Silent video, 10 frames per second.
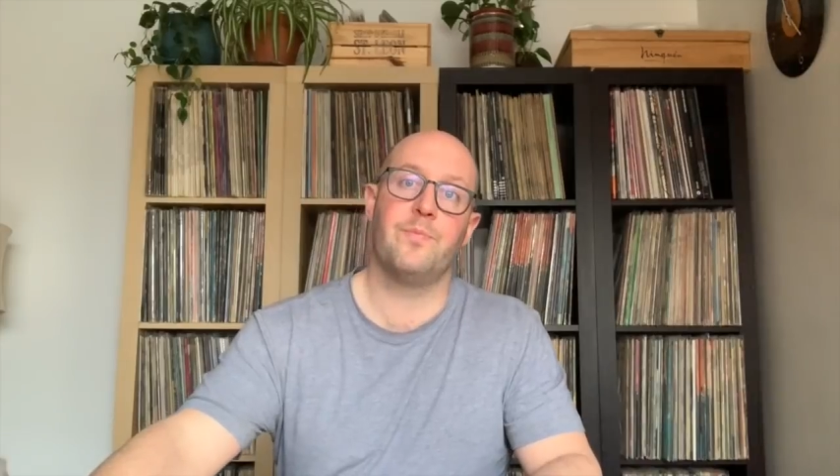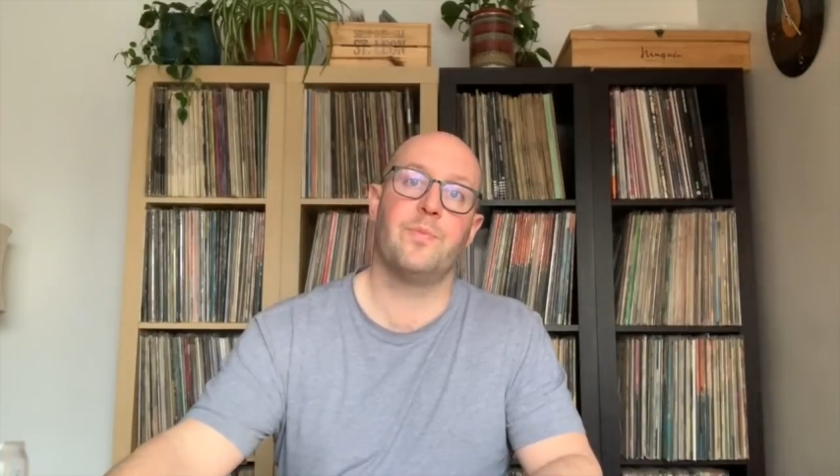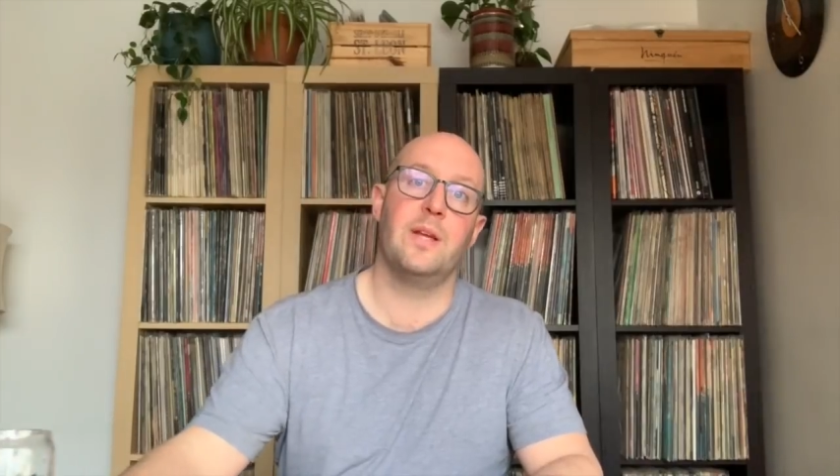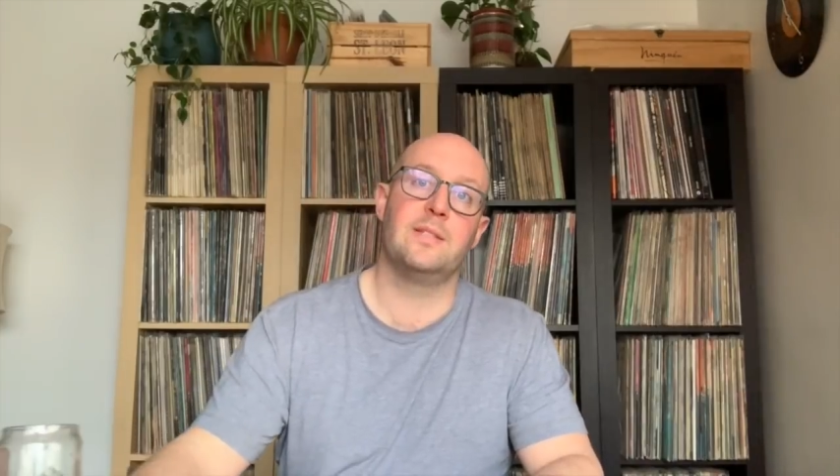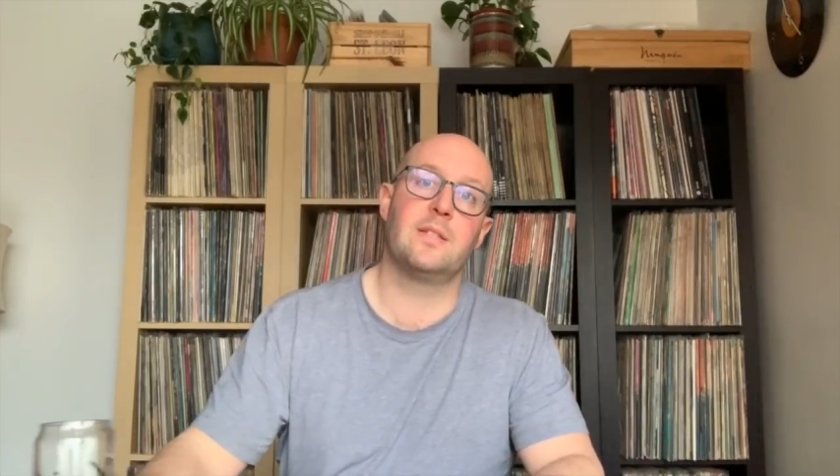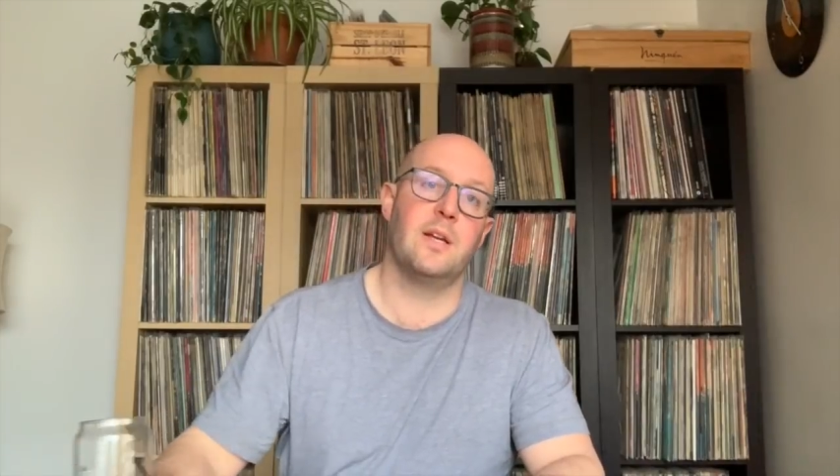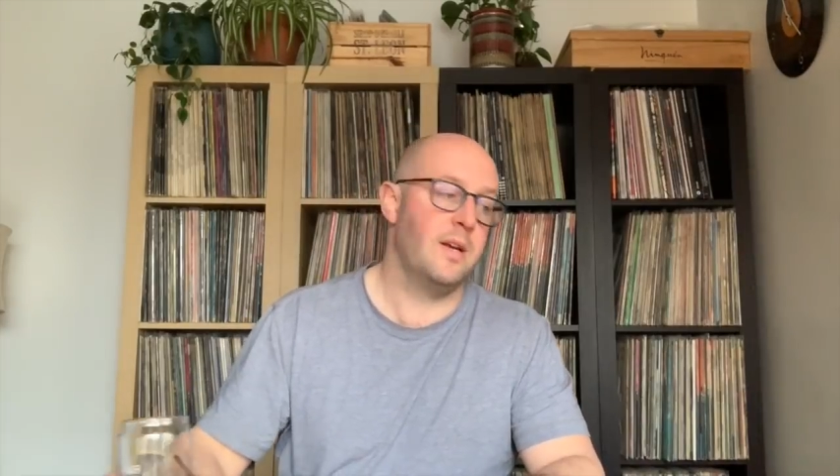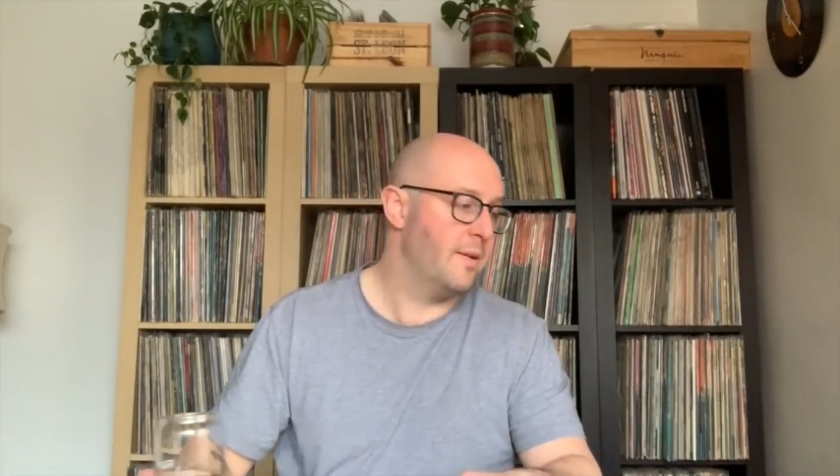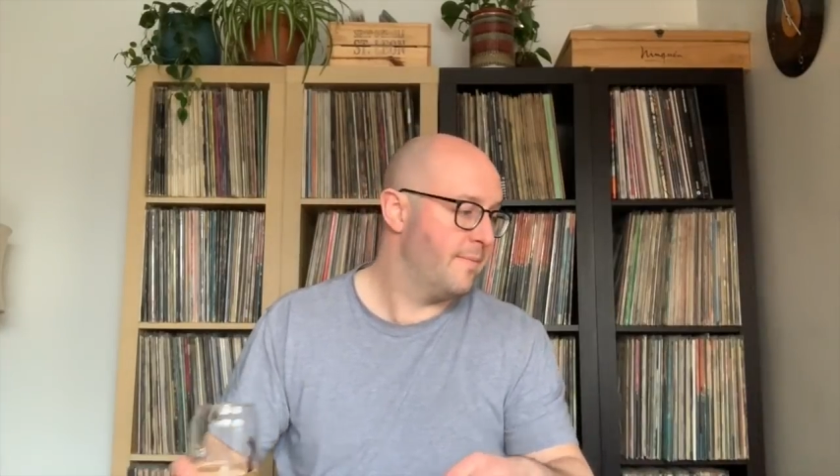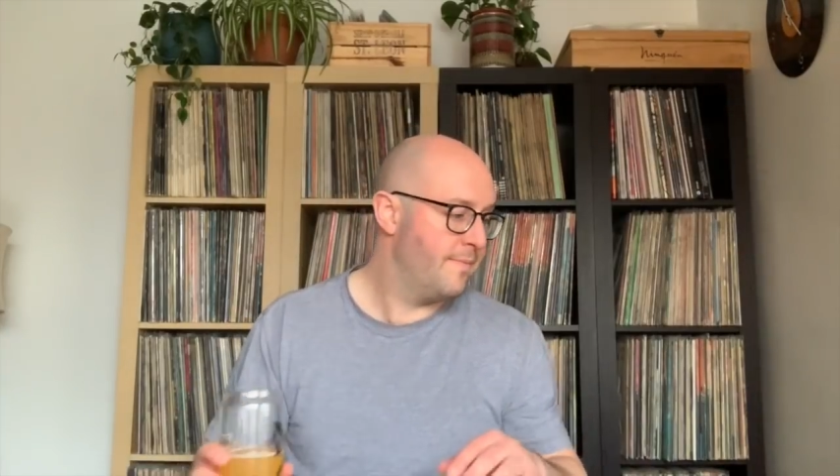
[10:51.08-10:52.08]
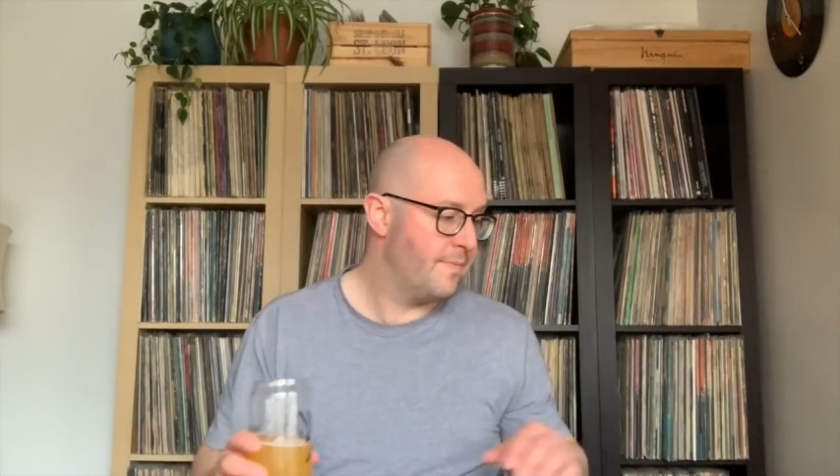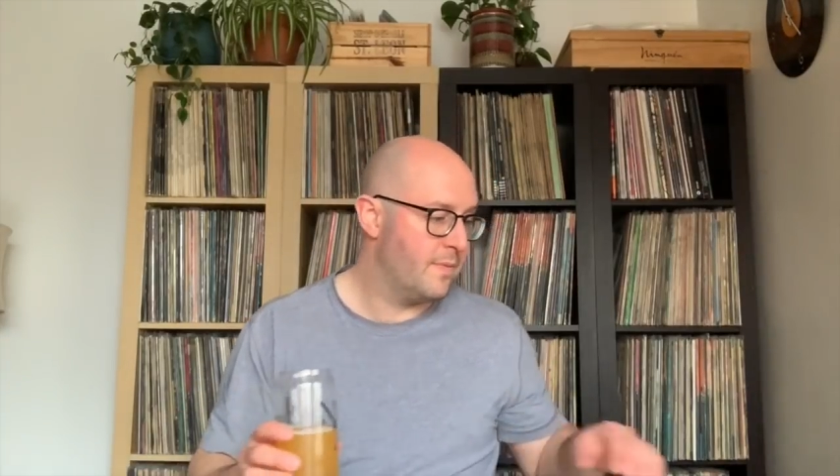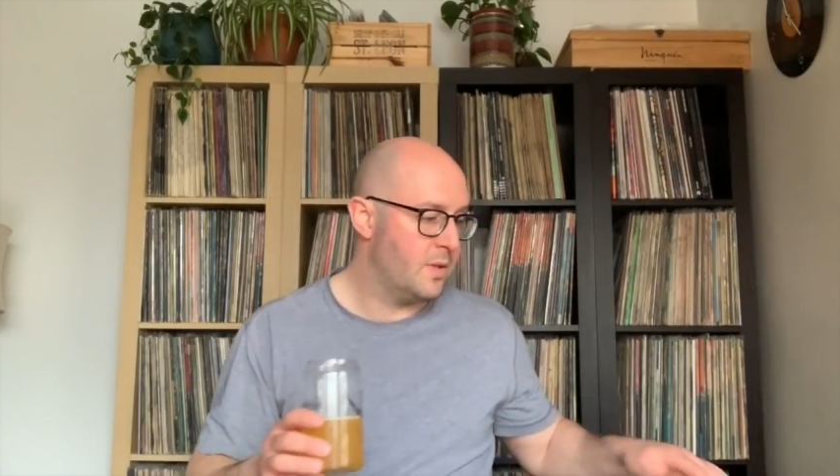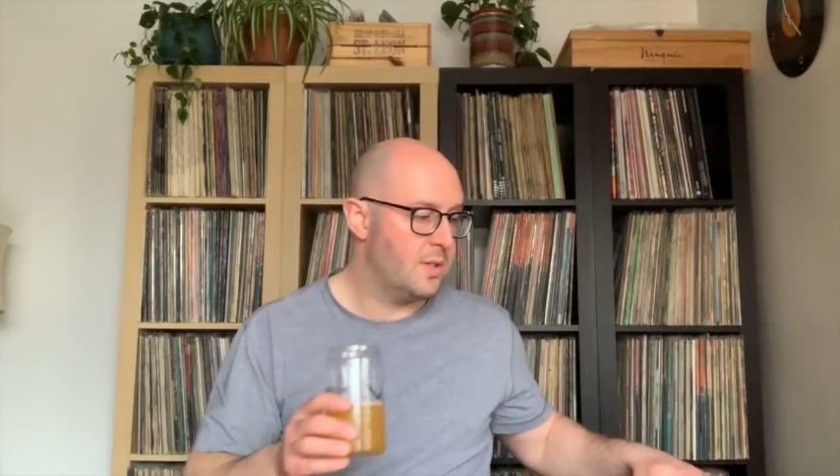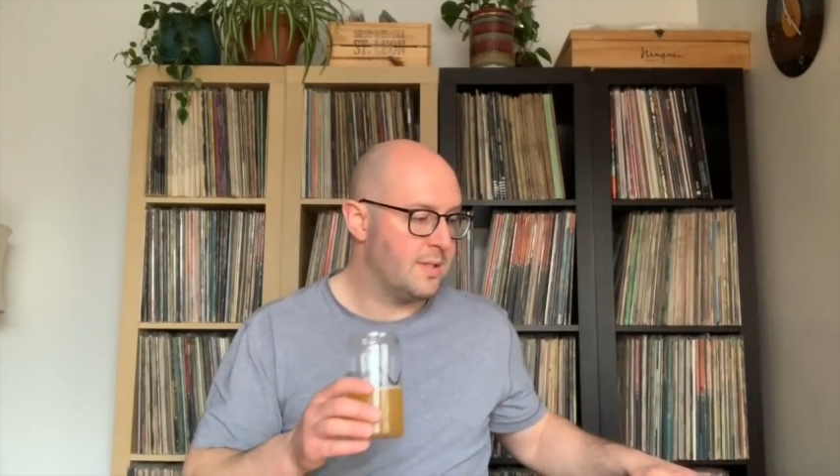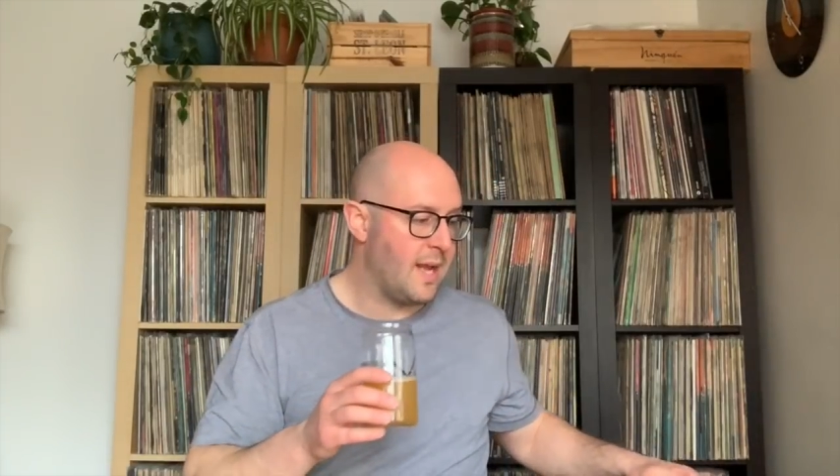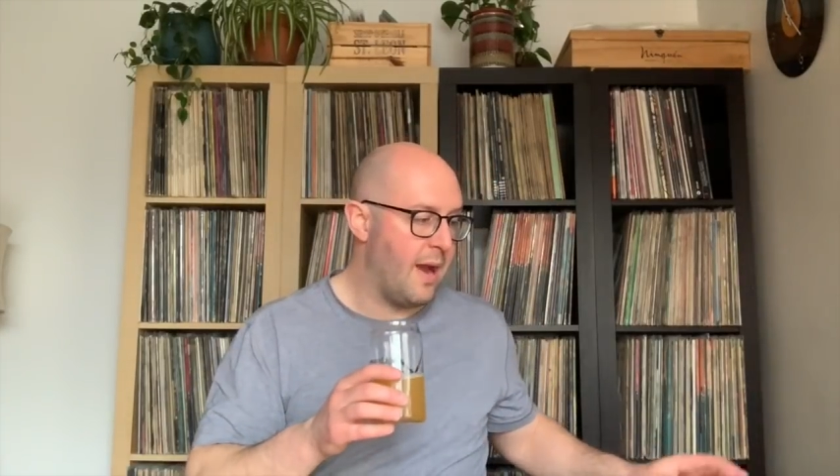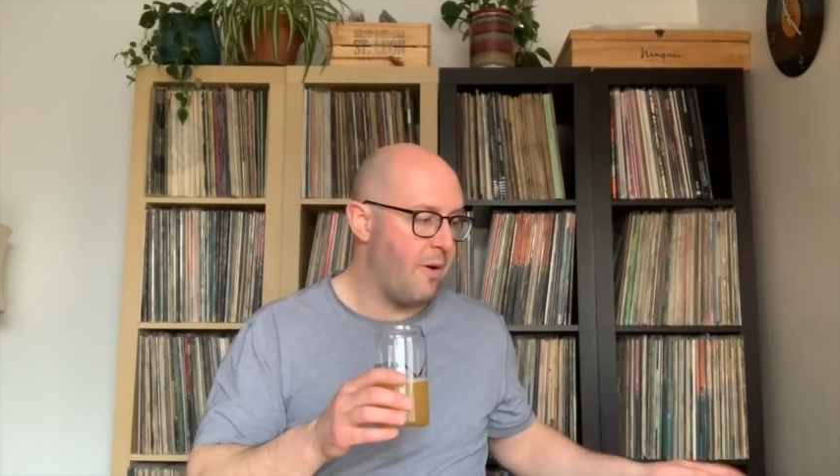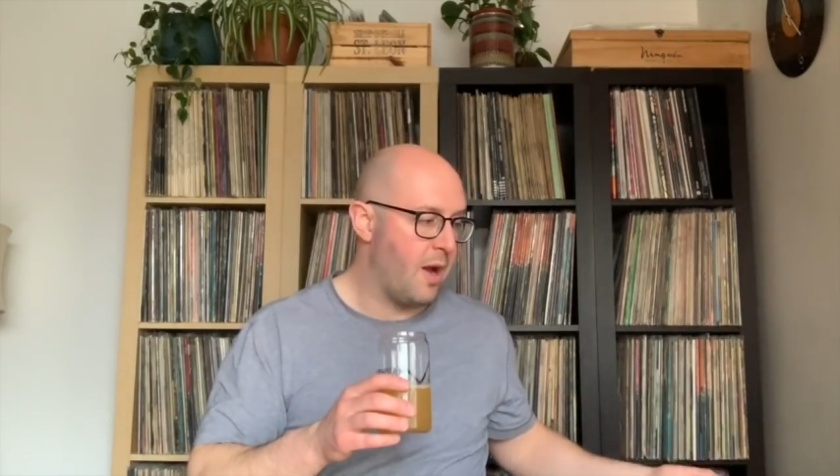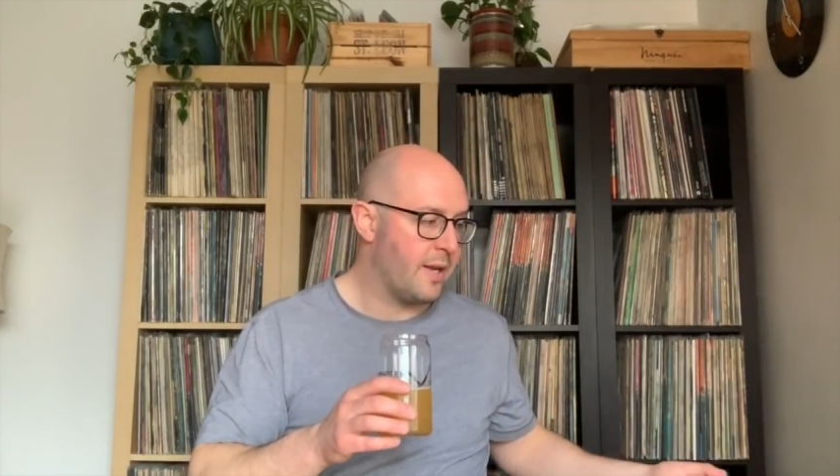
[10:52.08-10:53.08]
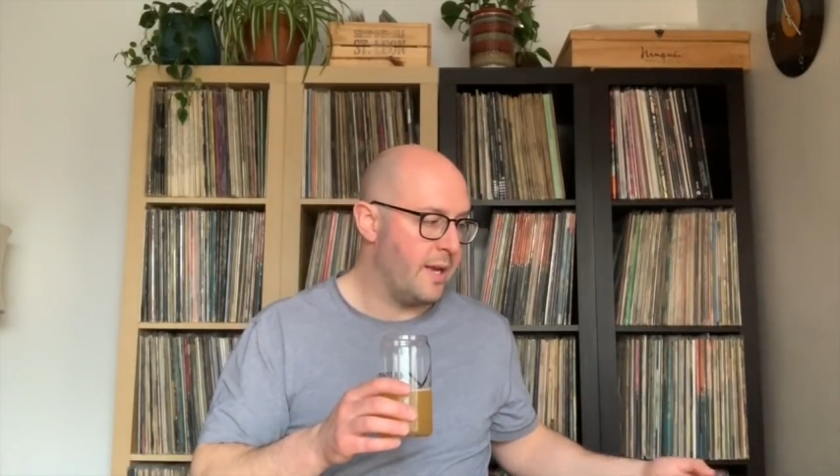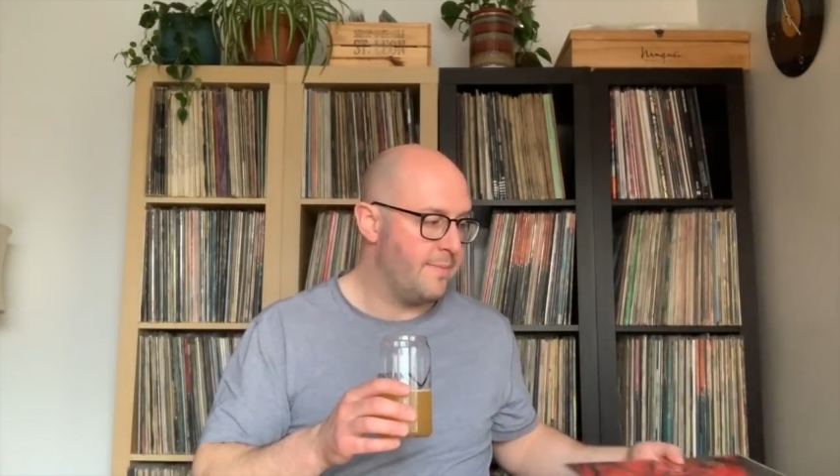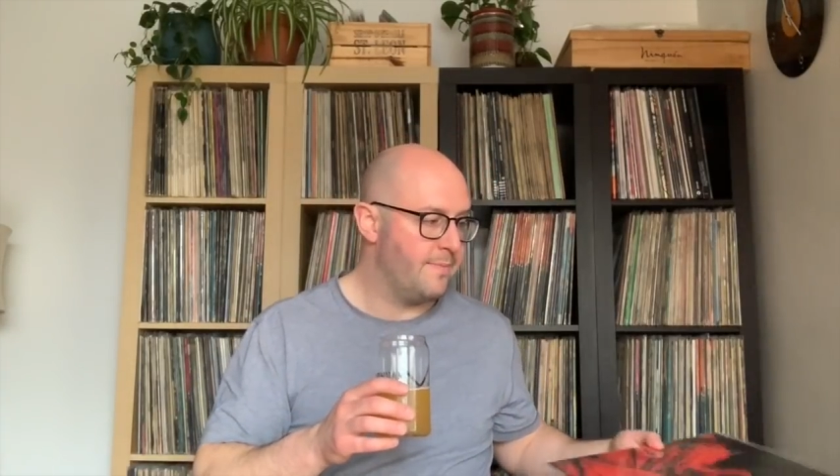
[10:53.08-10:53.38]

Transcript: it's gonna skyrocket.